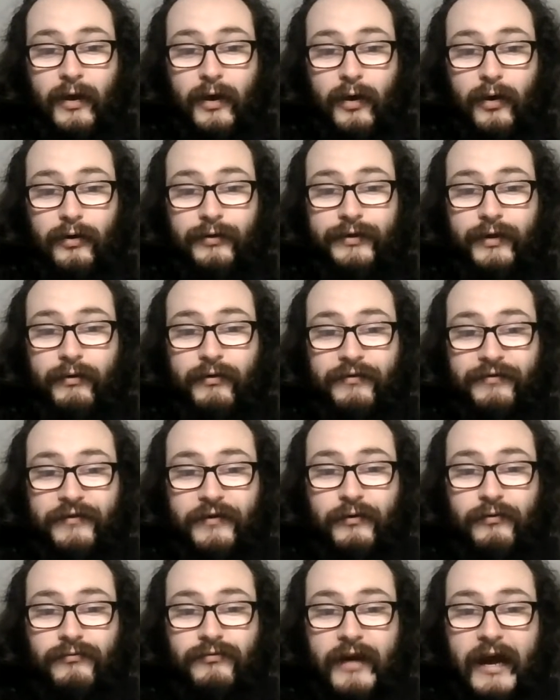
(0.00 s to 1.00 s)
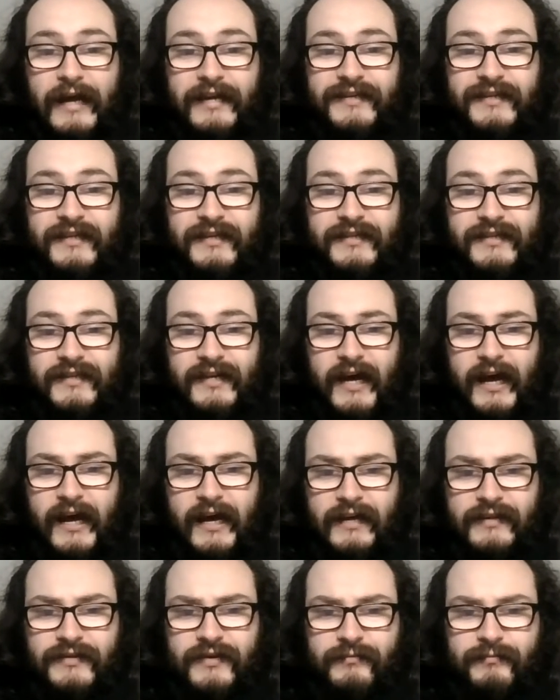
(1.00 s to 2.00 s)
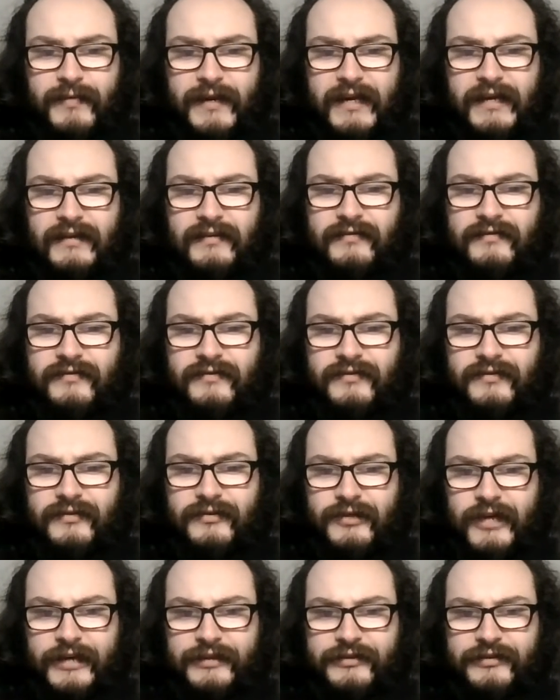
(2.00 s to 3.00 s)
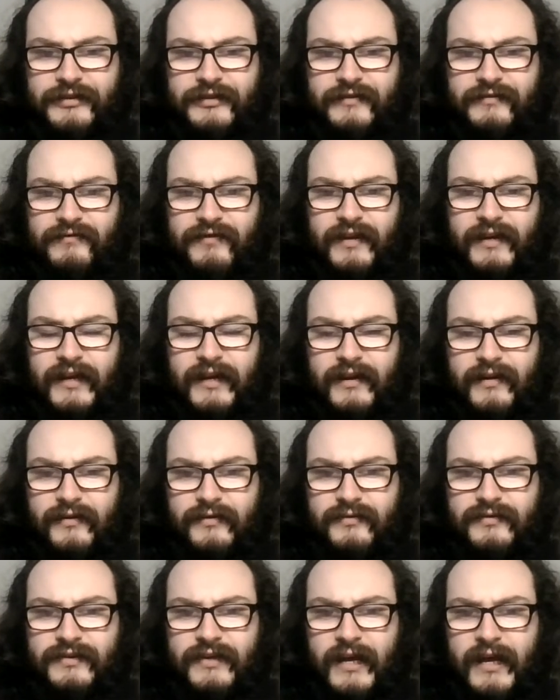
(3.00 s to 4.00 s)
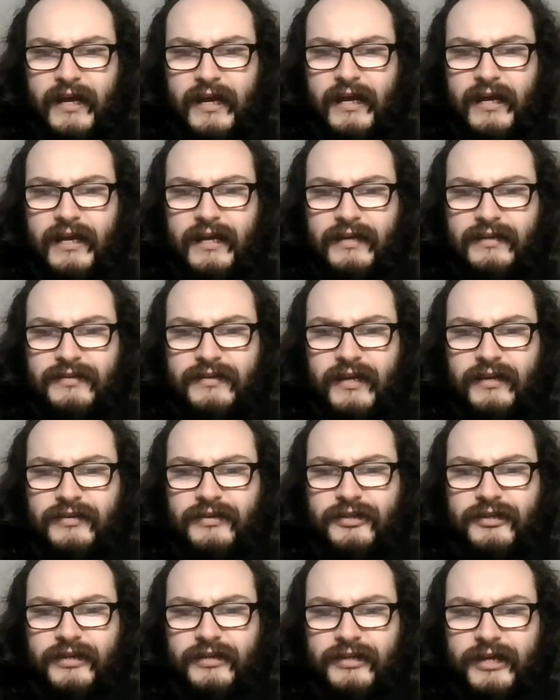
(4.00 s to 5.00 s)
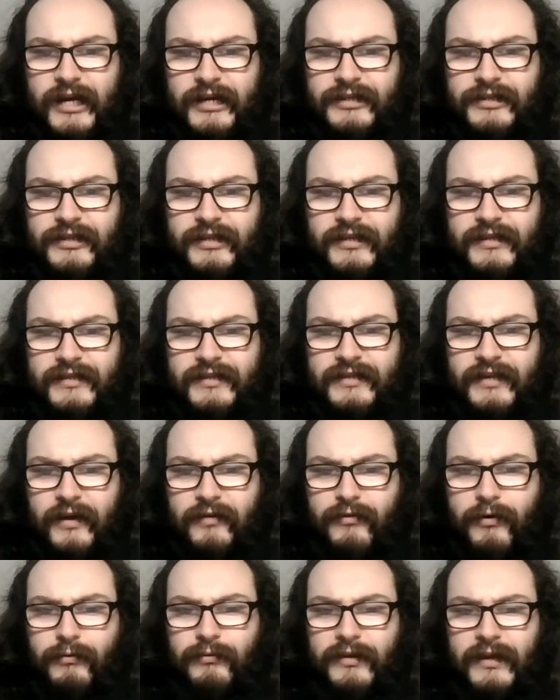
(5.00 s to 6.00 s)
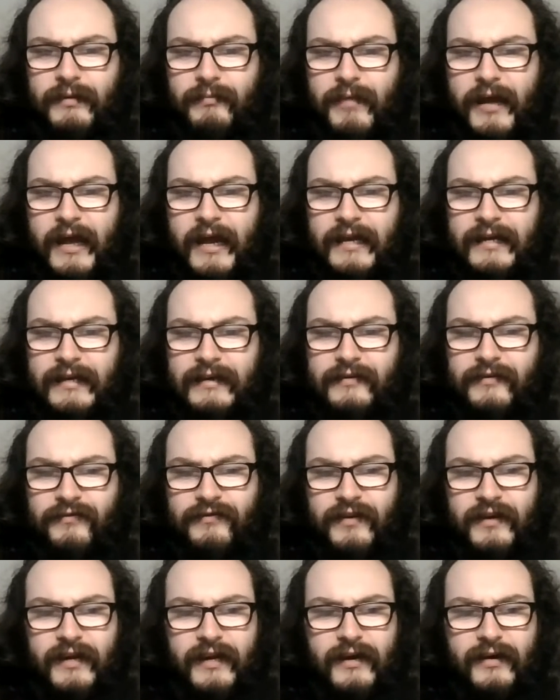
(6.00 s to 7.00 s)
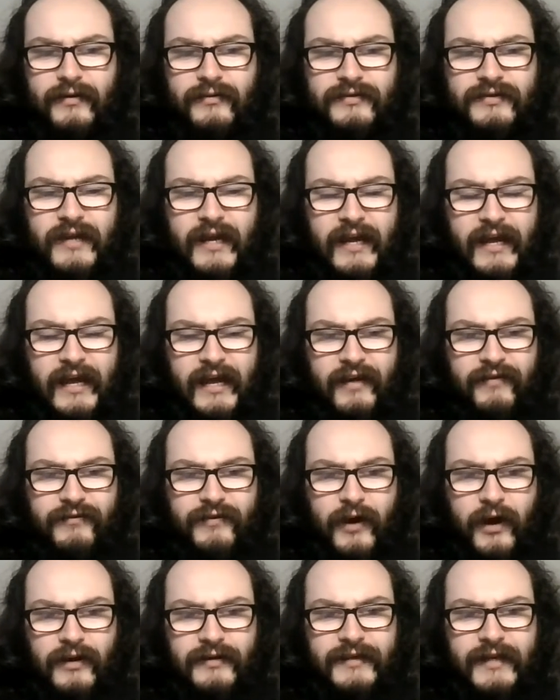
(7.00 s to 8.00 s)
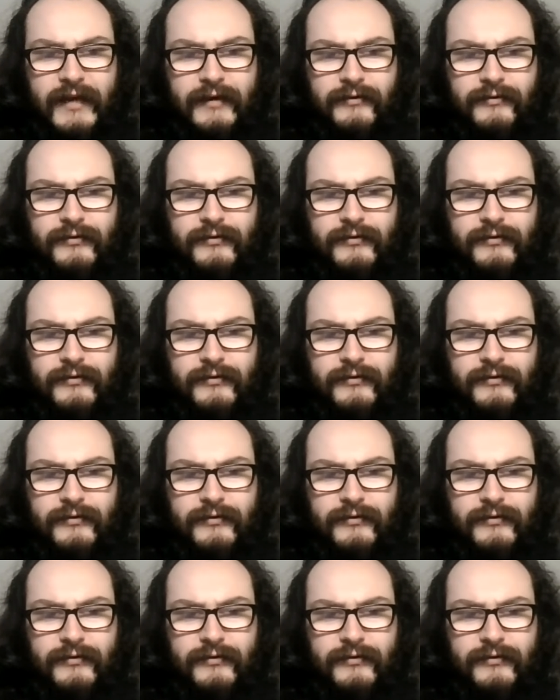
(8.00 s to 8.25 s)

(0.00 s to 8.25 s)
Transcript: Although a few rising stars have been suggestion videos, such suggestions are only made into videos if content